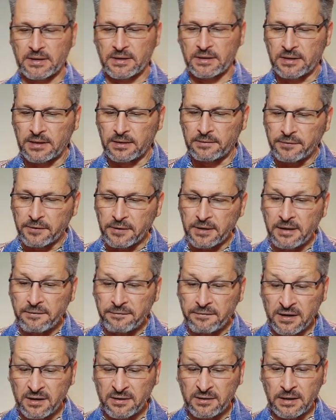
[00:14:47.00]
uh, For
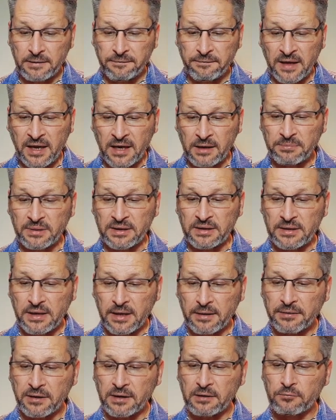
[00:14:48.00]
if, if there had been
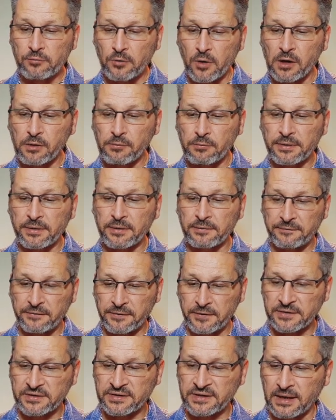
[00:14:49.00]
nothing wrong with the
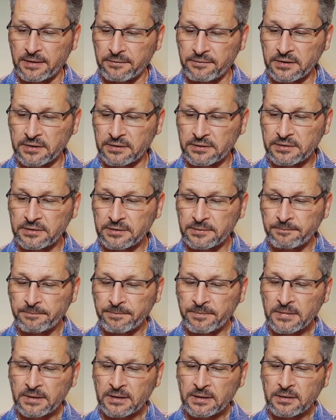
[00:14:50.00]
first covenant,
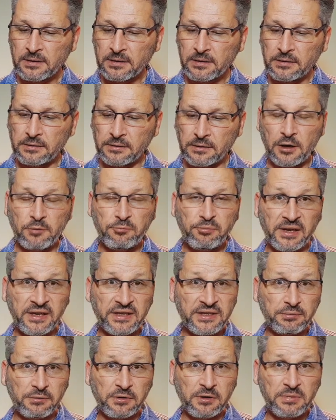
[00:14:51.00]
no
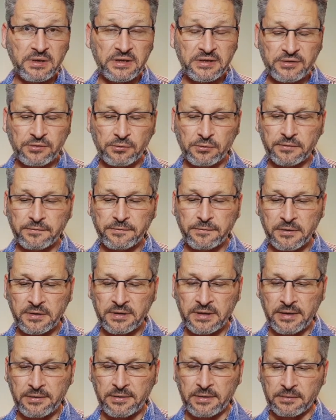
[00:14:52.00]
place would have been sought for
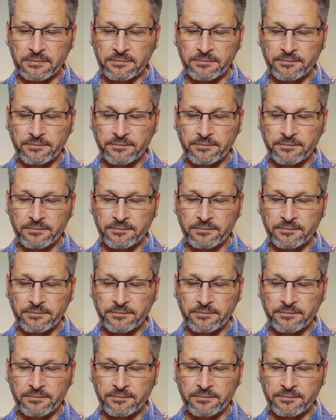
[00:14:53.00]
another.